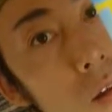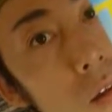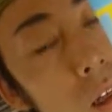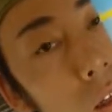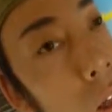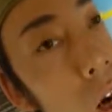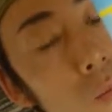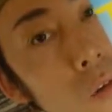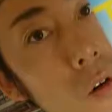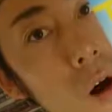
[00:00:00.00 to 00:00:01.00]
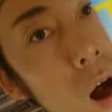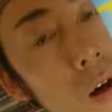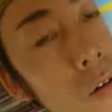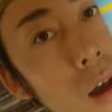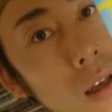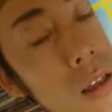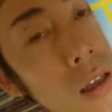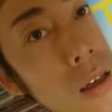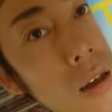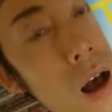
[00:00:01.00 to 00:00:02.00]
this couple are
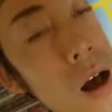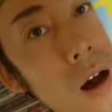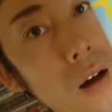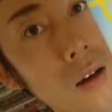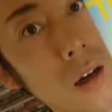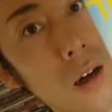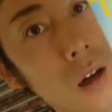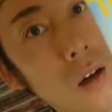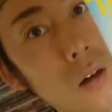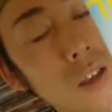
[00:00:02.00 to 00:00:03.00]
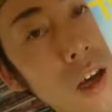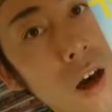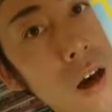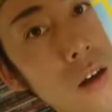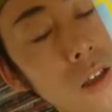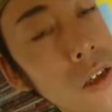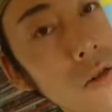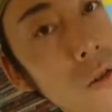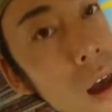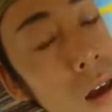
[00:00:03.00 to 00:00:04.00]
raising uh, child,
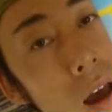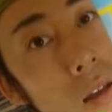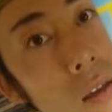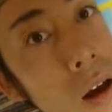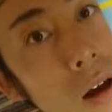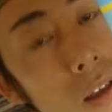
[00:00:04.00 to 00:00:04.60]
children and uh,